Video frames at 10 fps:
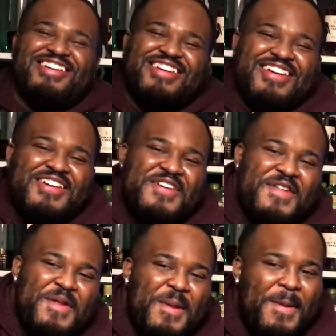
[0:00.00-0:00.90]

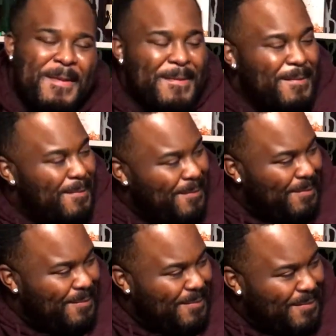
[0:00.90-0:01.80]

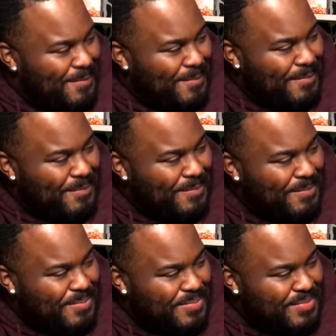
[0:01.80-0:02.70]

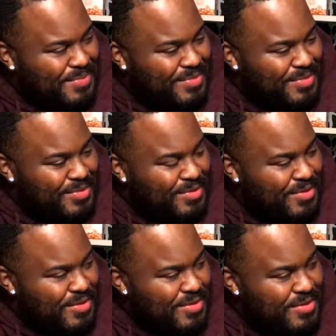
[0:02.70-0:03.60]

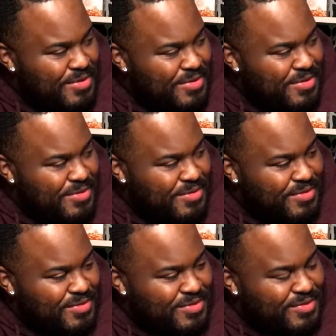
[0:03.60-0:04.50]

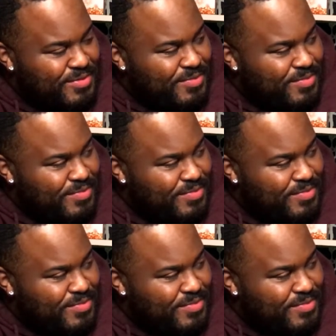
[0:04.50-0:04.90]
(not speaking)